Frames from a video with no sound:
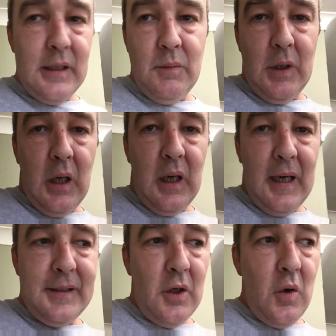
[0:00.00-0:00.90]
So we got a
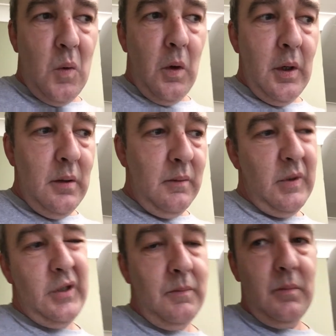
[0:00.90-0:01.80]
light oak one,
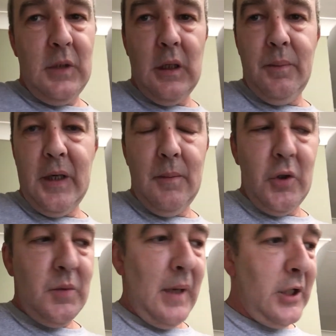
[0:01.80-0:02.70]
which, you know, pretty
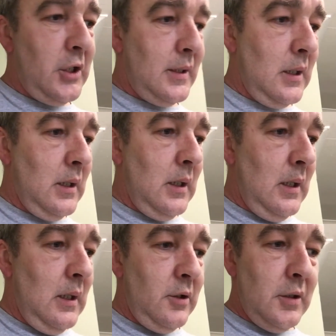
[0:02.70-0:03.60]
much matches.
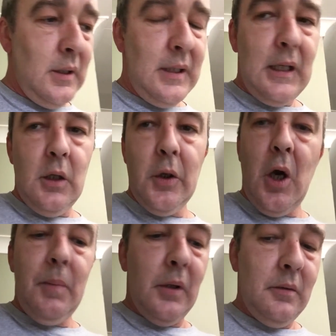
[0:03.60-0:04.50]
Just a single
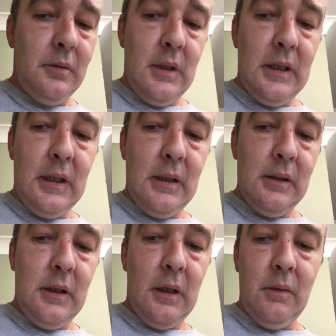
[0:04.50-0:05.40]
knob,
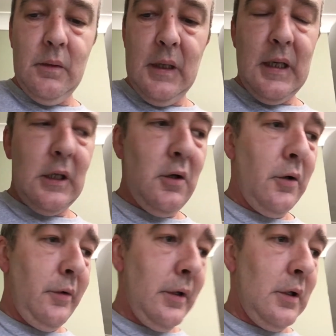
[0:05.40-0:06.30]
you know, in the
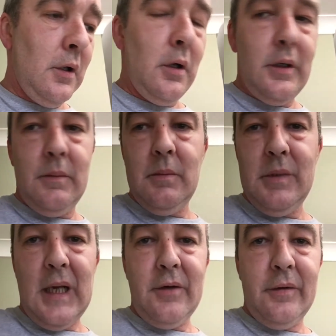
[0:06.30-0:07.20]
corner of the door and
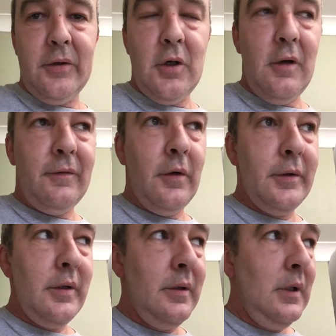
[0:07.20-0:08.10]
centre of the drawer
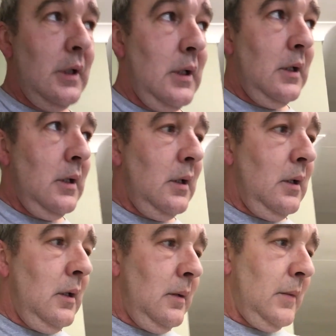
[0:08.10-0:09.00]
front.
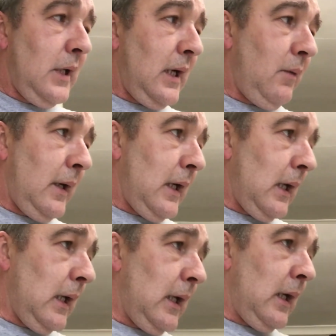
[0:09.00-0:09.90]
But anyway,
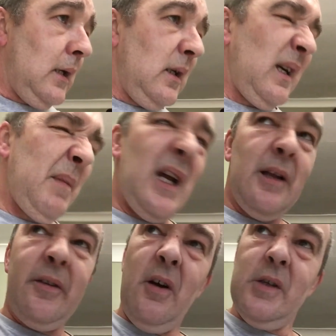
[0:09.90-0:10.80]

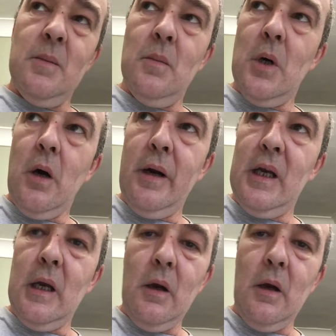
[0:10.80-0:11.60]
I'll throw some more in, you